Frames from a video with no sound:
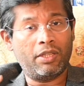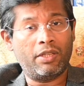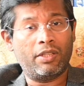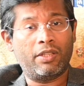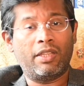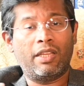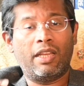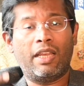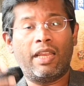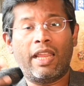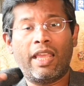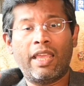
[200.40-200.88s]

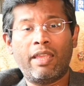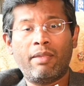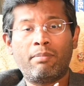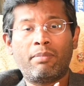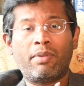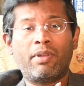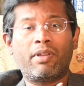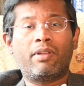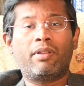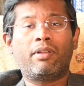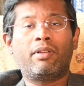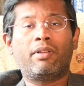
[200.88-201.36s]

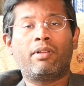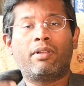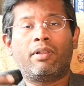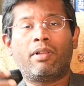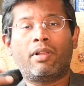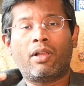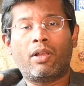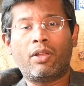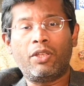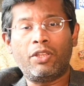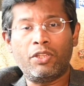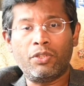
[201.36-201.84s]
labor
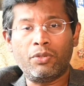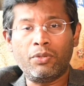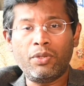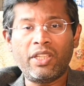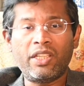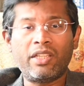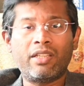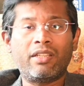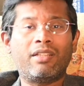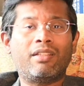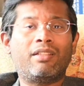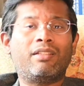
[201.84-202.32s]

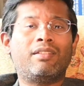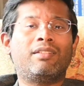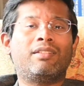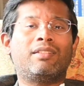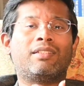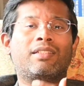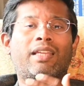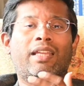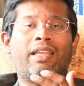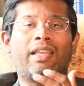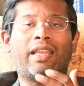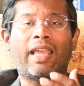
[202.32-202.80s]

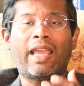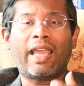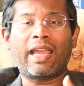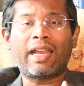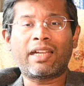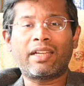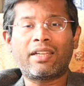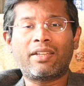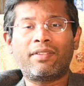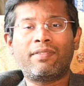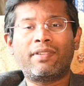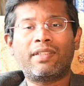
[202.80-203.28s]
unions and
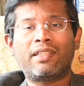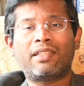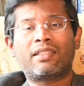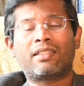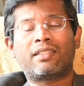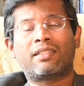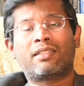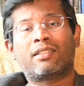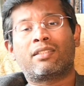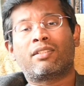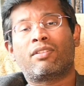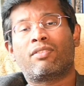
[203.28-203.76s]

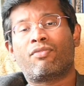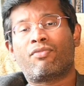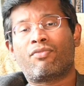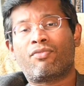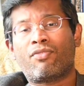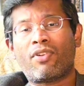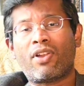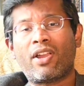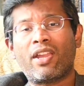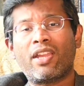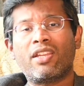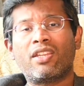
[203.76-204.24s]
activists
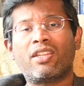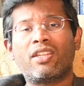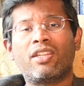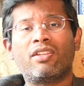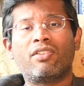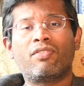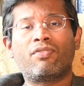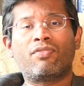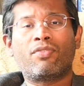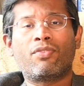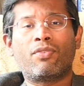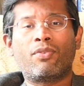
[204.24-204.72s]

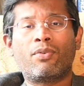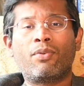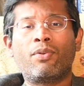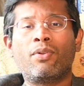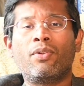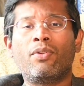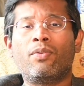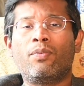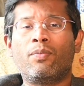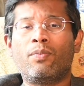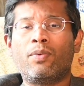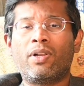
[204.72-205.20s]
fighting for
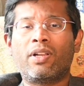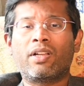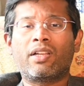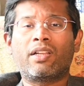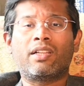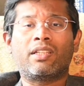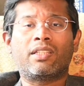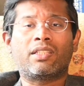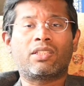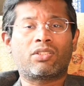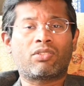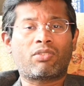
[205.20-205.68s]

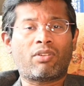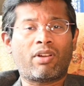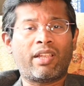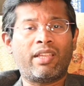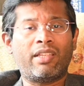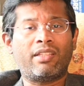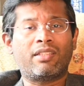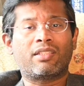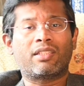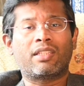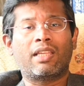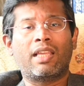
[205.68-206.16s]
workers'
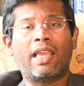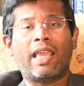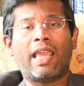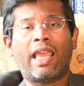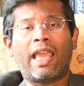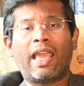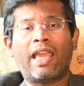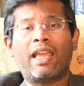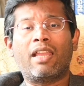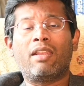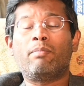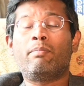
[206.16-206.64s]
rights
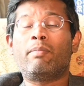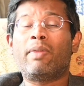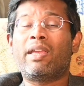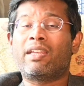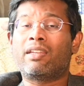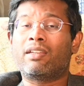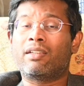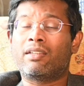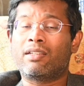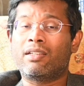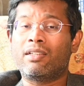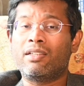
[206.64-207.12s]
and
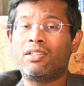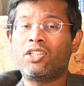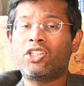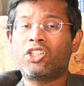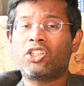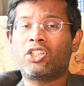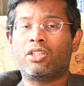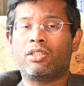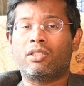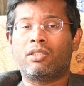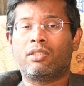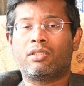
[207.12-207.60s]
better
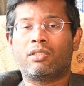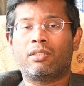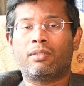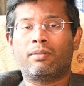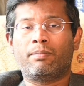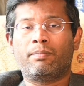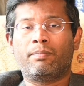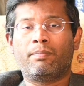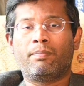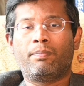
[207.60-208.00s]
conditions.